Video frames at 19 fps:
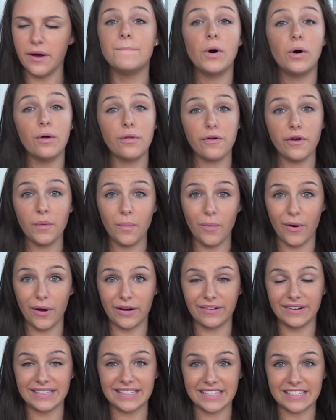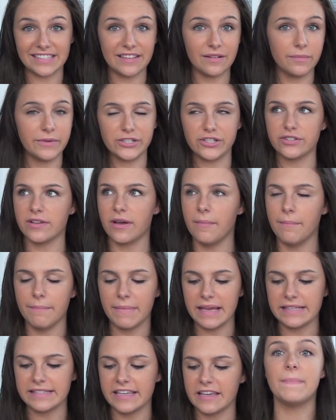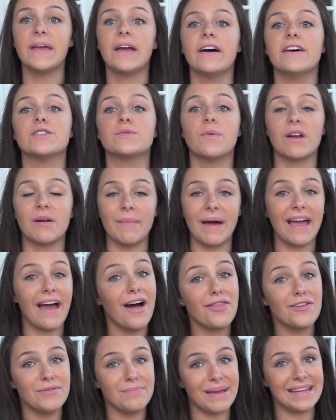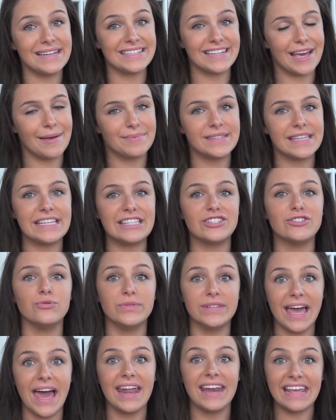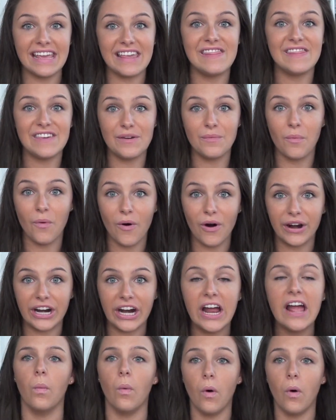Both are water resistant, which is amazing, because one of my other main tips is to get in the water.